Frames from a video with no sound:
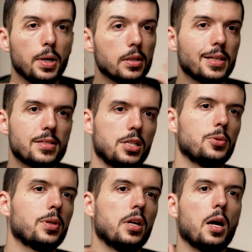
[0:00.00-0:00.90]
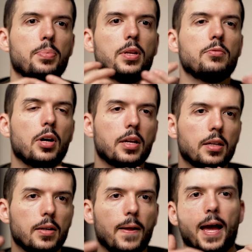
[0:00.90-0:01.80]
But let's say you get it up and
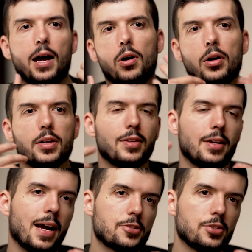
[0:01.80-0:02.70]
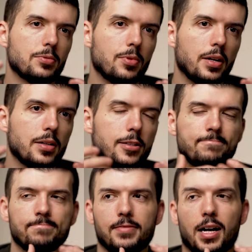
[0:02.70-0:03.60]
running. How hard is it actually to run?
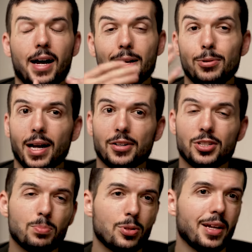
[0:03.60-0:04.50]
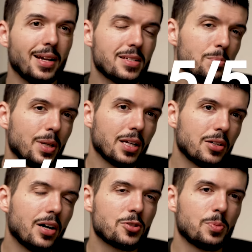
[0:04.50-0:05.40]
I would actually put it as a
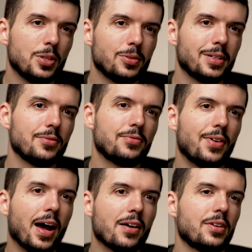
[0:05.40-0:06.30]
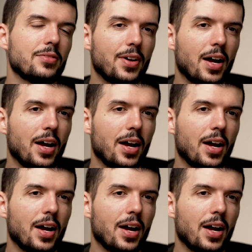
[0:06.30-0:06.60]
beginner entrepreneur a five out of